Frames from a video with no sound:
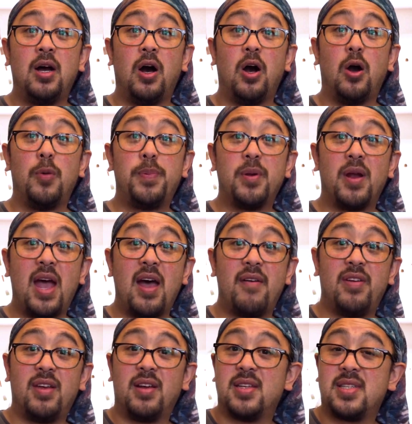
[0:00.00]
Hope you're
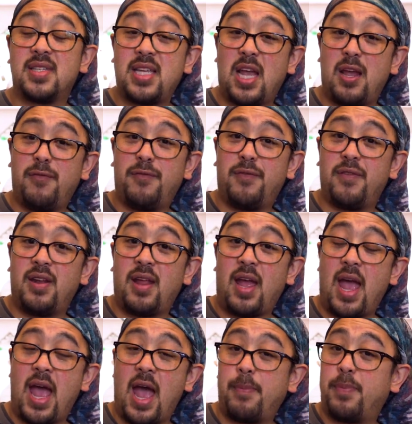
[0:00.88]
having a safe and
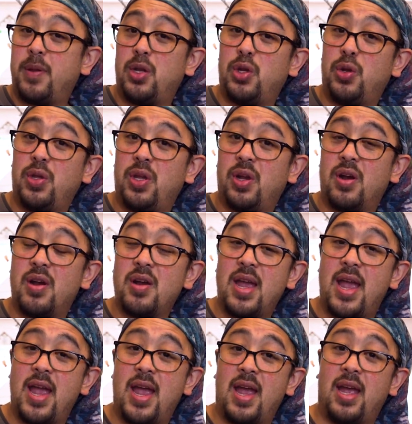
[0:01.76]
happy new
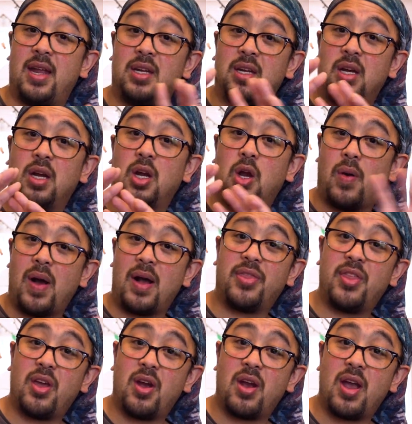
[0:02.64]
year and go
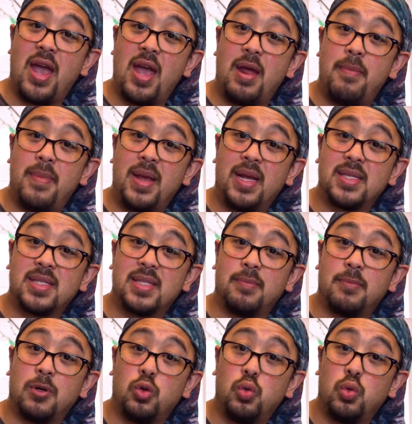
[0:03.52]
out there and make
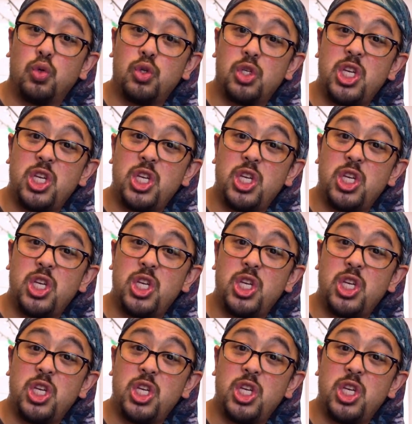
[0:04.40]
some cool